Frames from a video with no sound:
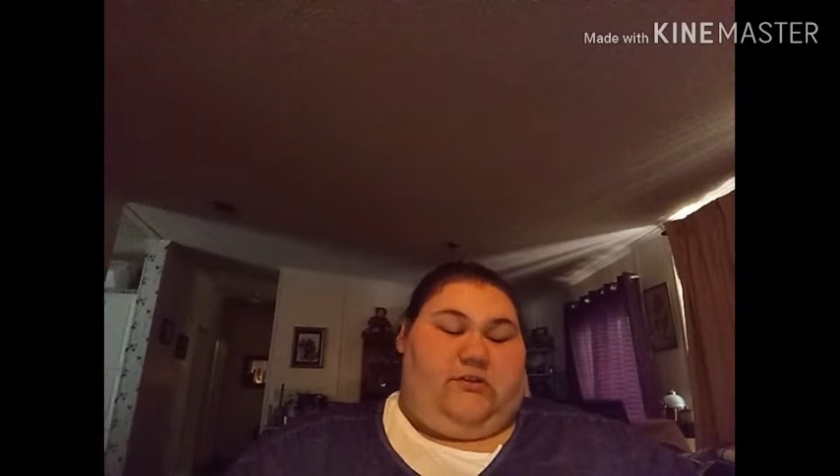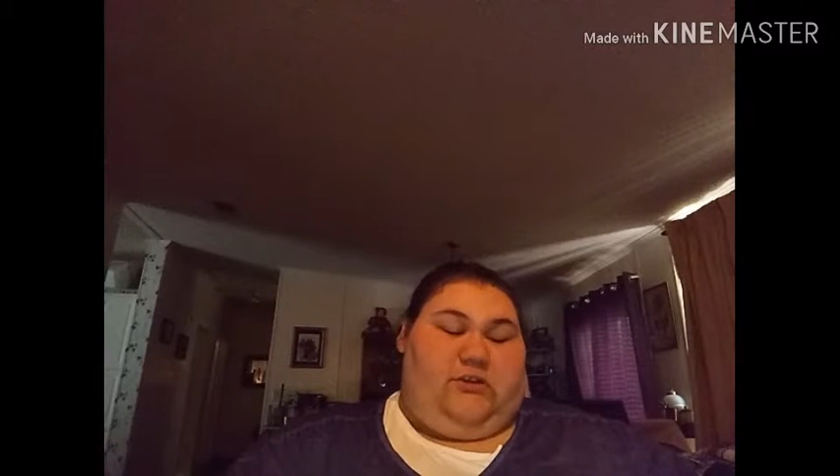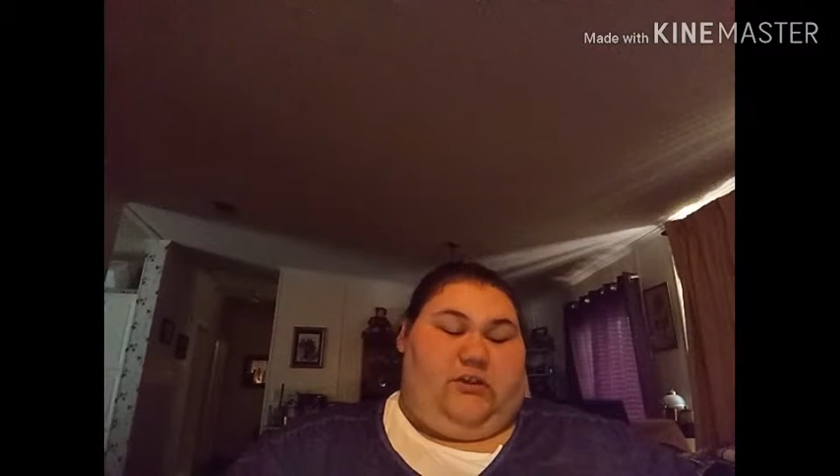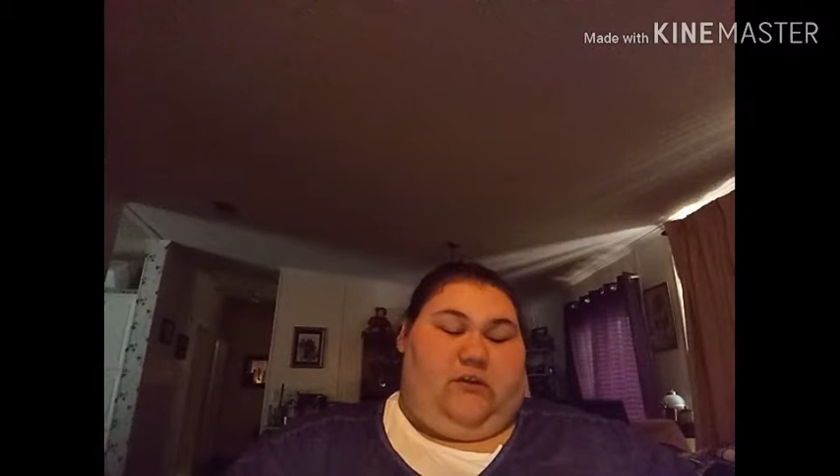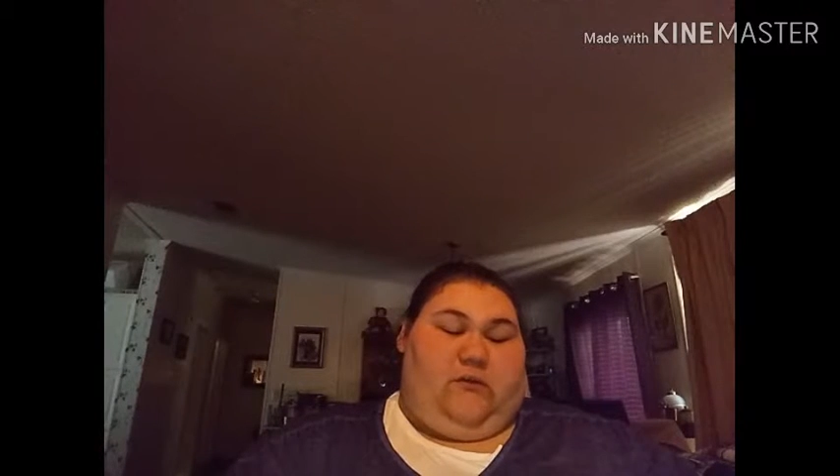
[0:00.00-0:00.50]

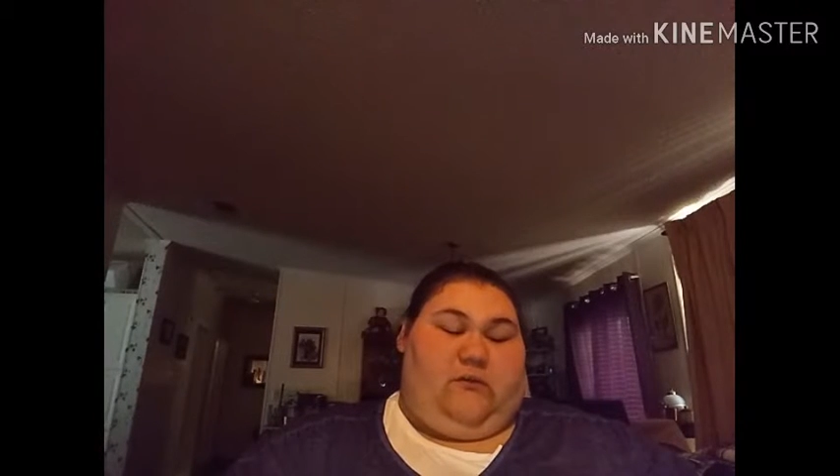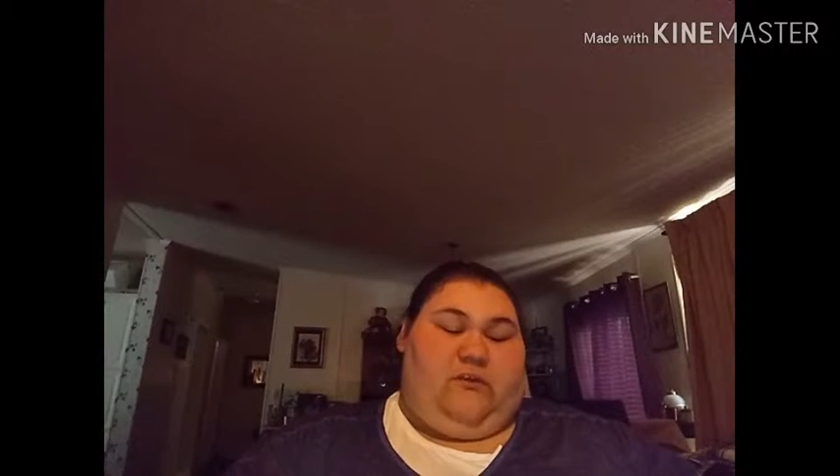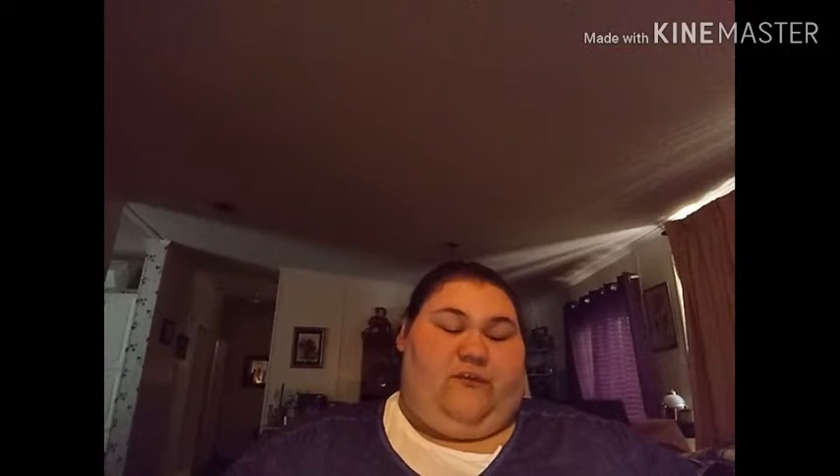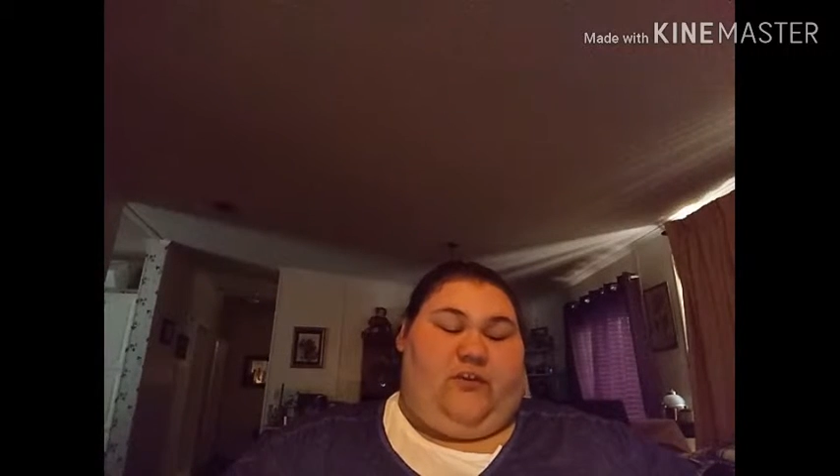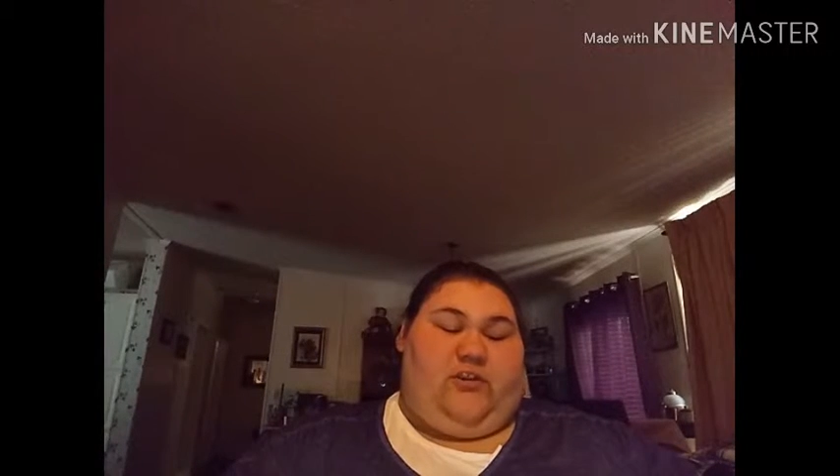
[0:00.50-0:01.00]
to
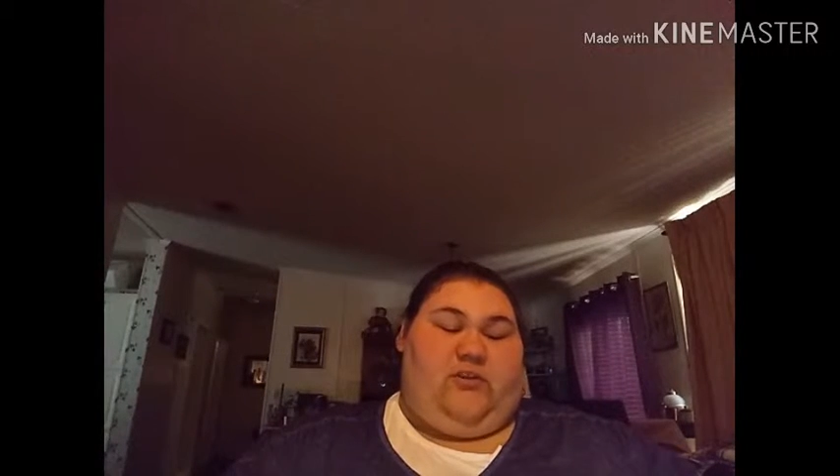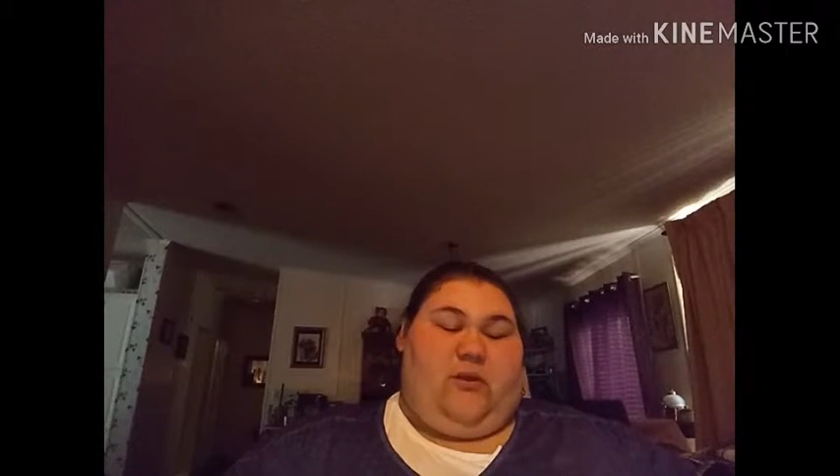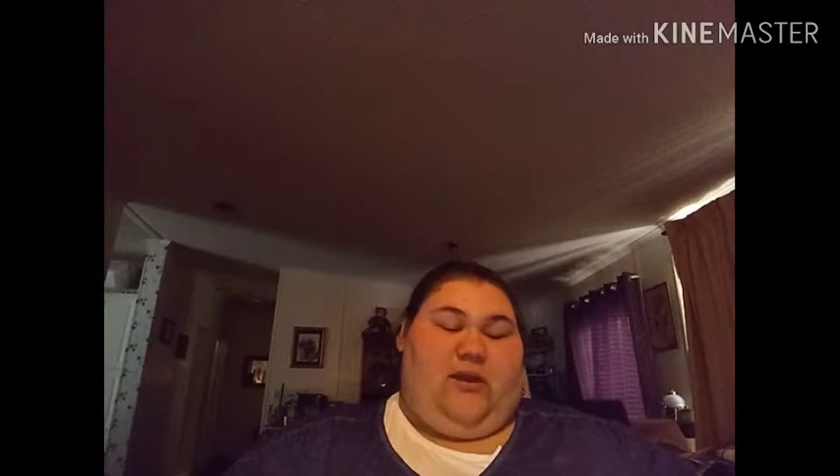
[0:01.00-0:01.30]
use for you